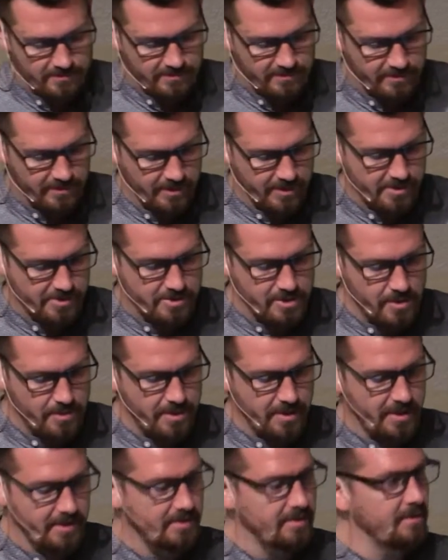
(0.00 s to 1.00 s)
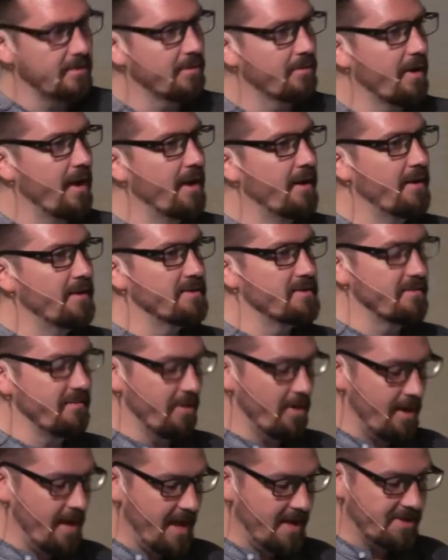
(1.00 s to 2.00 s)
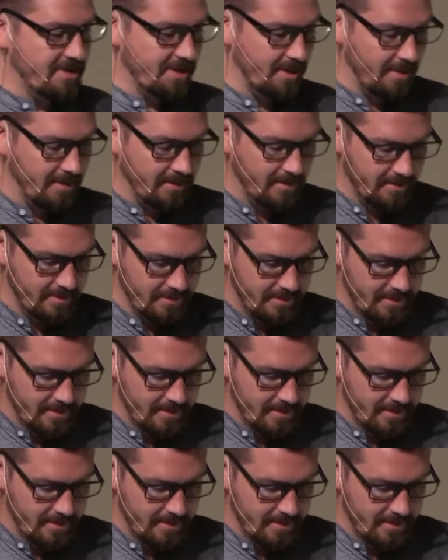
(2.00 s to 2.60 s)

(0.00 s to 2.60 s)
for contributing to the greatness of our nation,